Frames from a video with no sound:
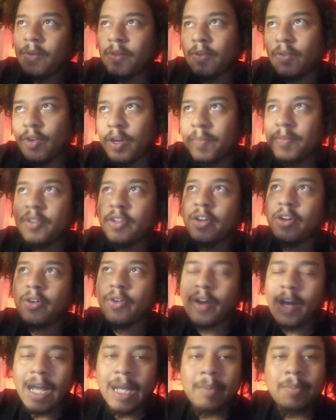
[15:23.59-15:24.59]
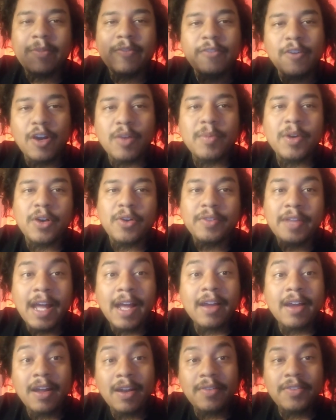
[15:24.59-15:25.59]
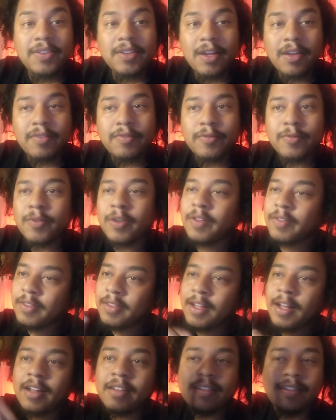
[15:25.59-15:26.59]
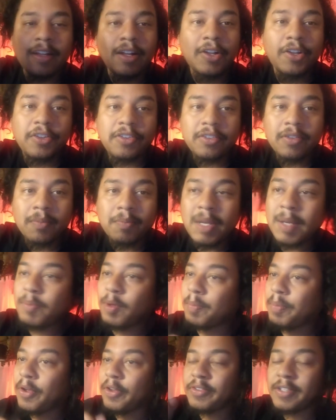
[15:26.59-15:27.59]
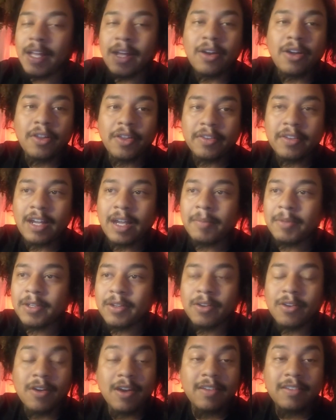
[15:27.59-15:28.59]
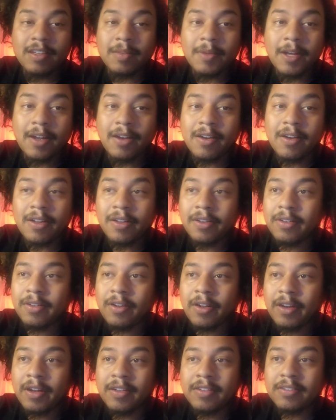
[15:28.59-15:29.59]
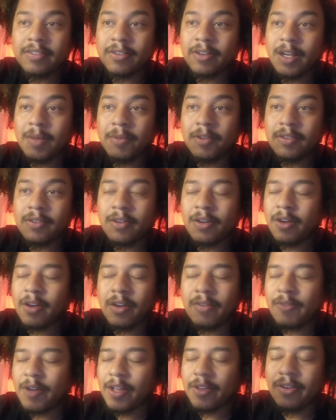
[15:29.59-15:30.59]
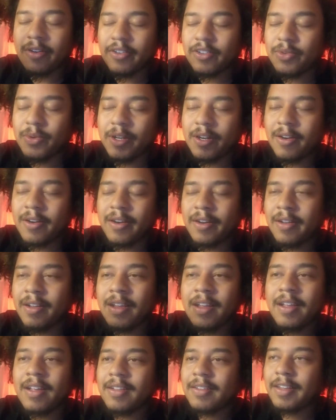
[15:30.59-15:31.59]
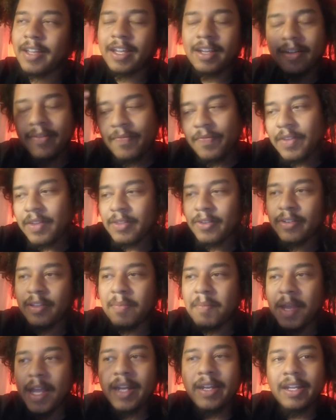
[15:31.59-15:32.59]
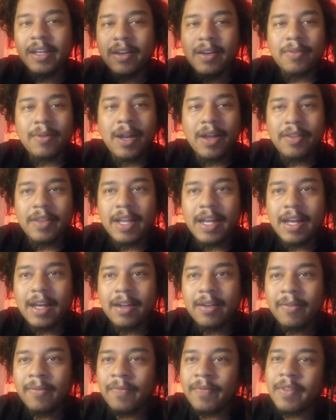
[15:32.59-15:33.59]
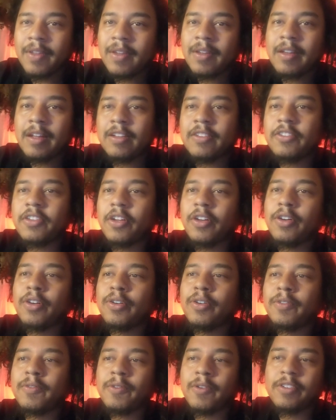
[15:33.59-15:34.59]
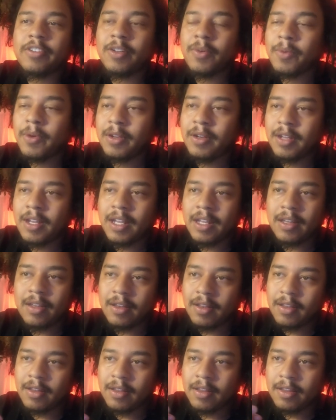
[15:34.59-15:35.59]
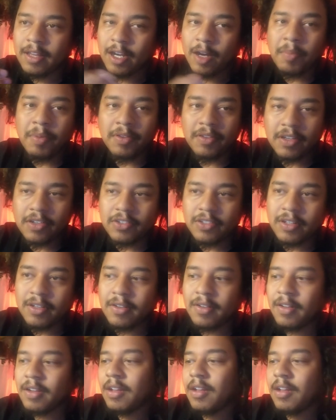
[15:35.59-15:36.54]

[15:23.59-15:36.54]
crypto hype, FOMO, that kind of stuff, that sells. People post that all the time and go crazy about it on Instagram, or rather on Twitter, and like there's a mania around that. And so for someone in their position,